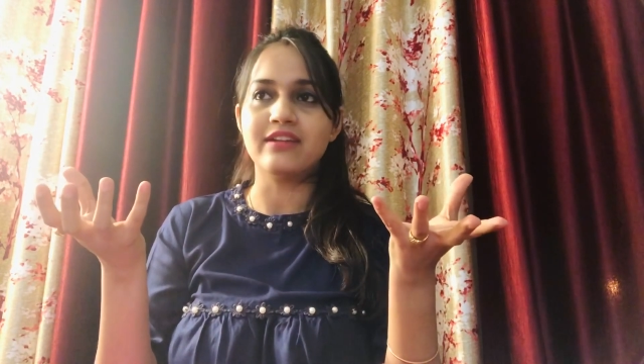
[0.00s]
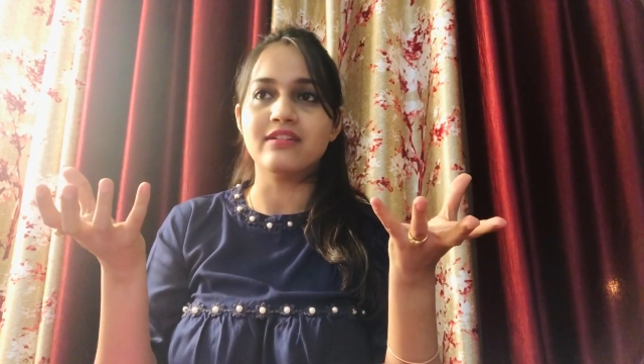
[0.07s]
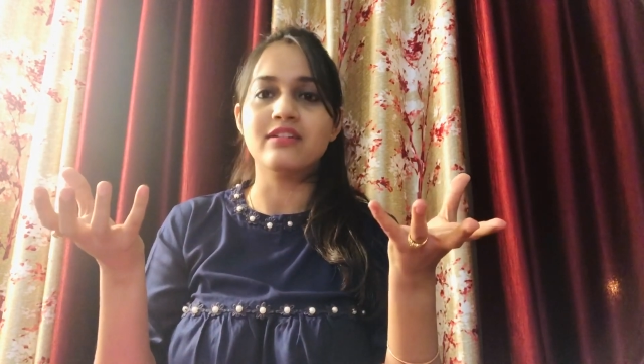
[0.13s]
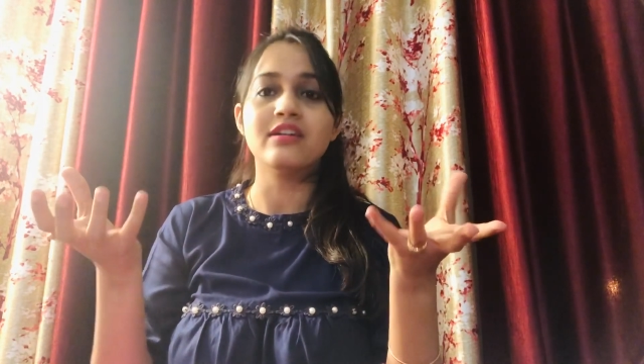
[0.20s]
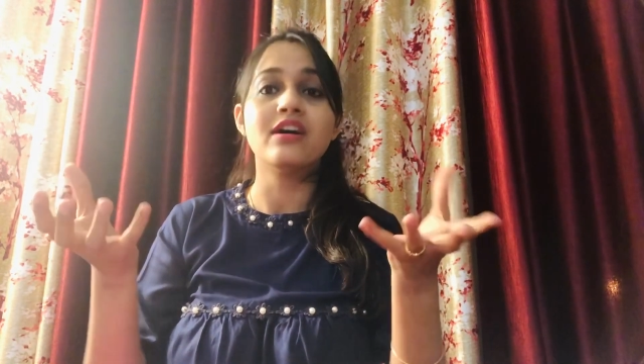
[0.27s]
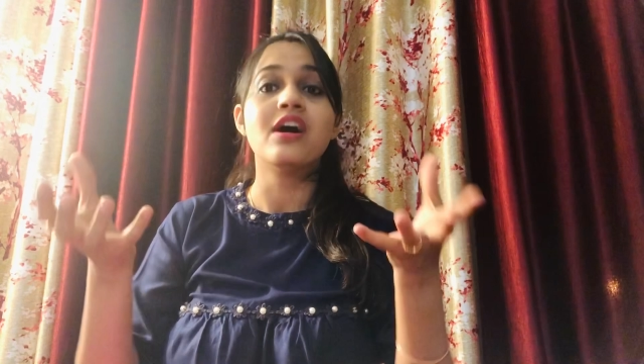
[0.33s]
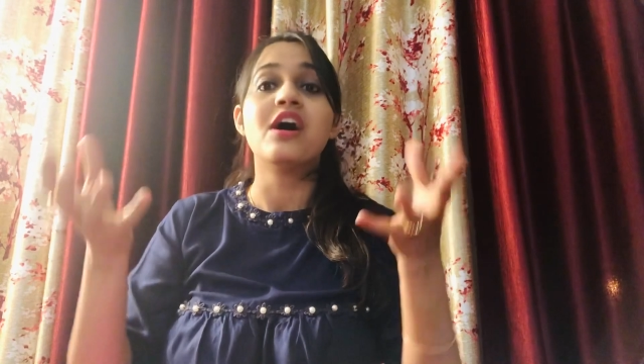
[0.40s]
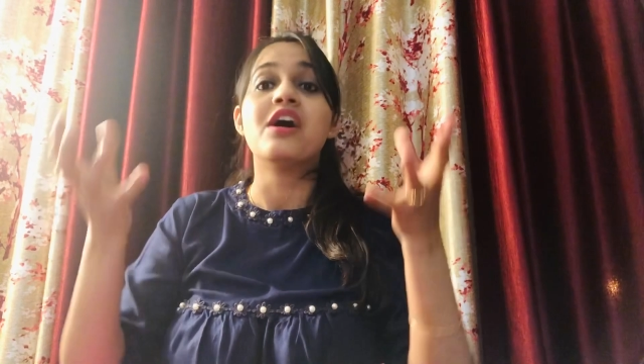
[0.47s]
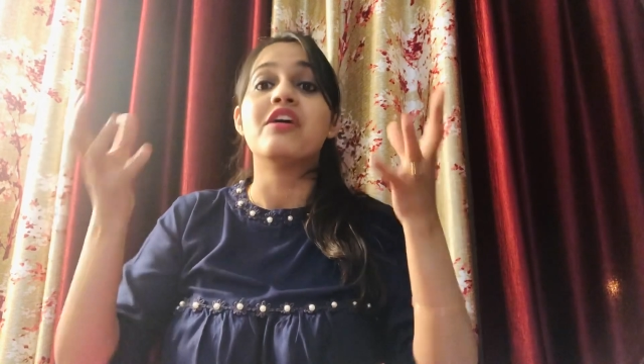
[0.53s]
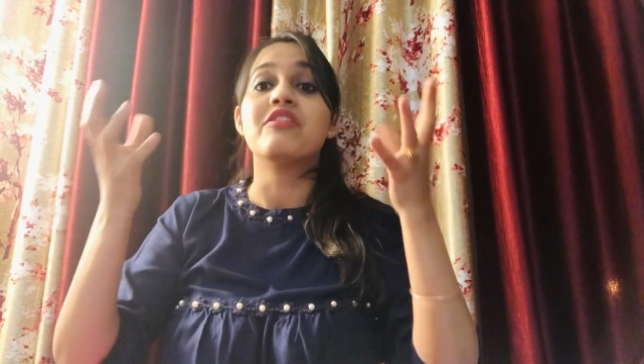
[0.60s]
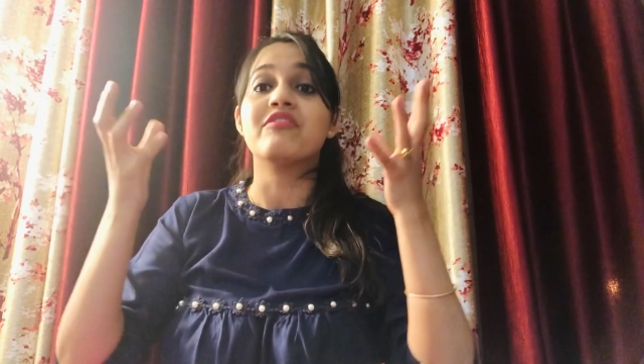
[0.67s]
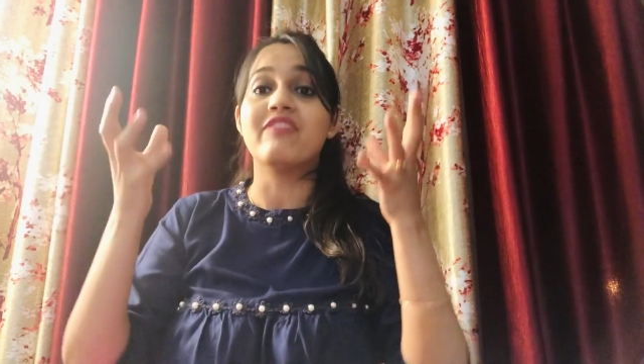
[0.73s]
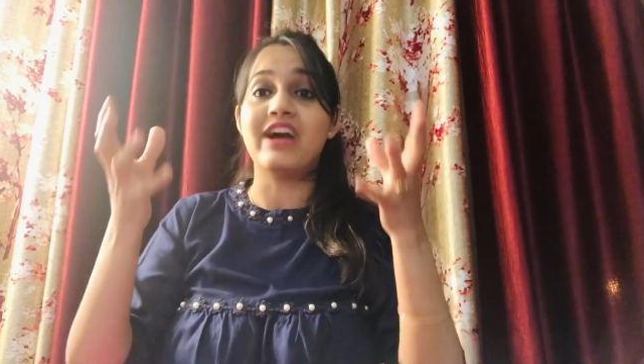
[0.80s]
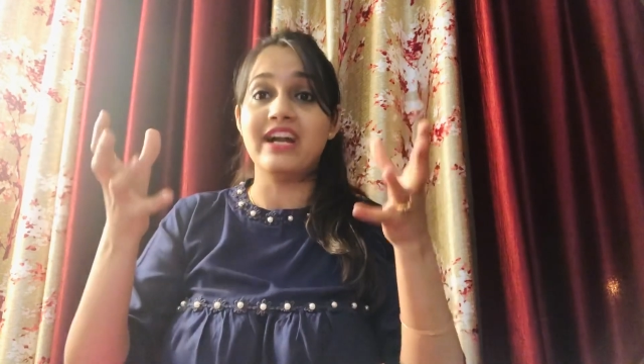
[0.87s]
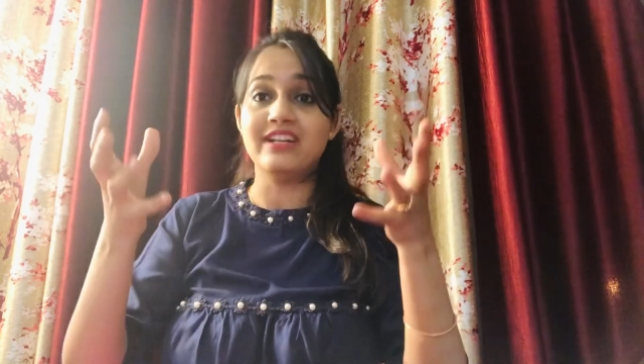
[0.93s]
a
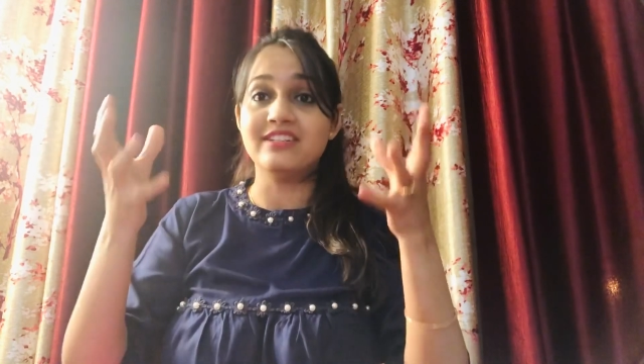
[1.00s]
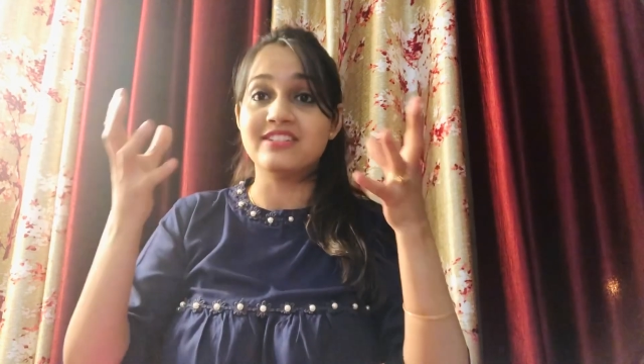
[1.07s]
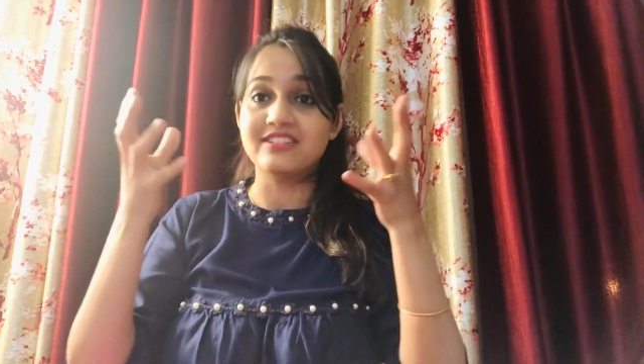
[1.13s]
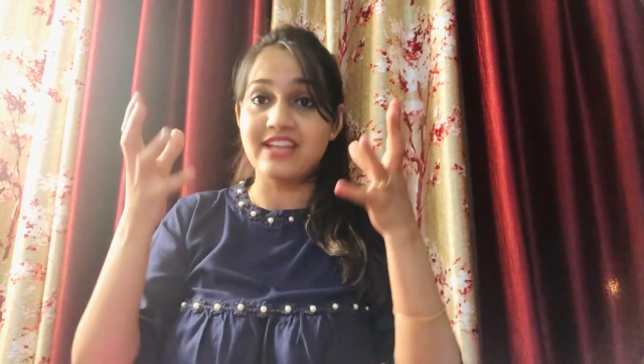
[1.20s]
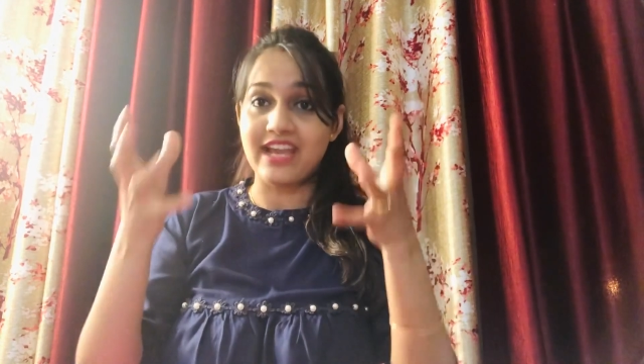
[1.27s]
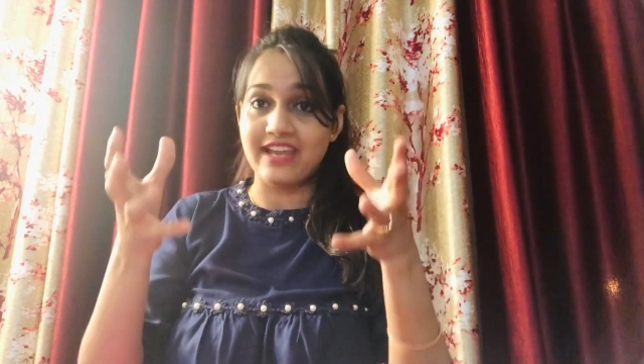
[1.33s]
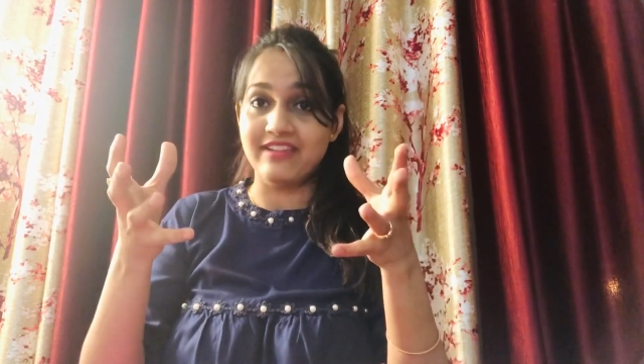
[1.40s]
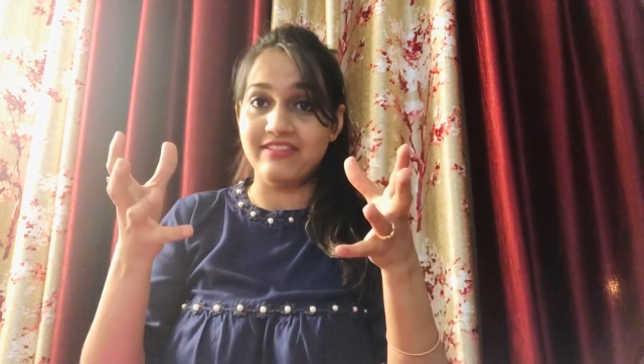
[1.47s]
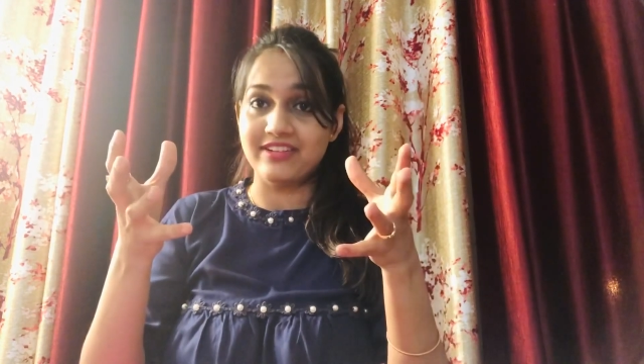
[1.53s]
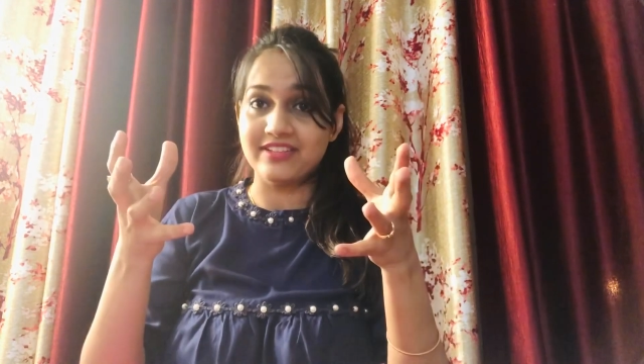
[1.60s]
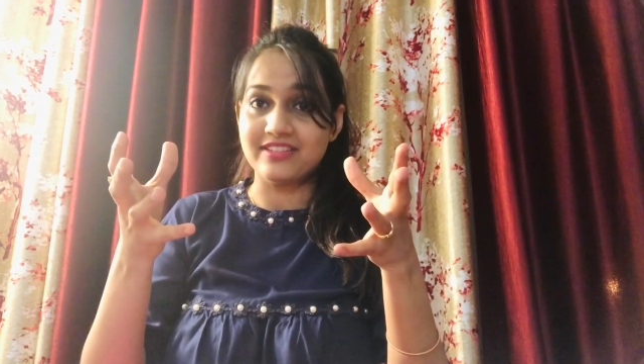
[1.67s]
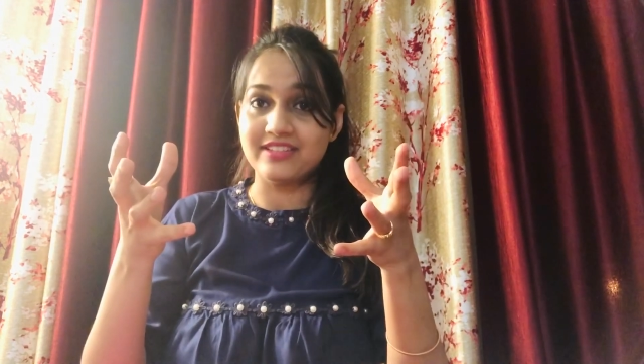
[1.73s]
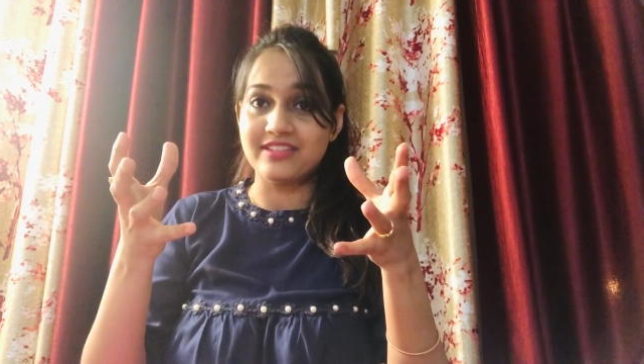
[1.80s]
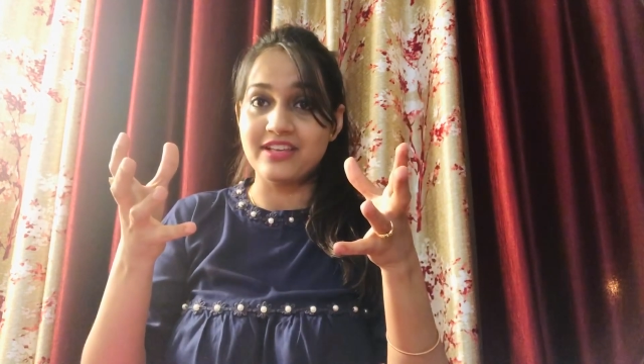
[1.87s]
wild tigress.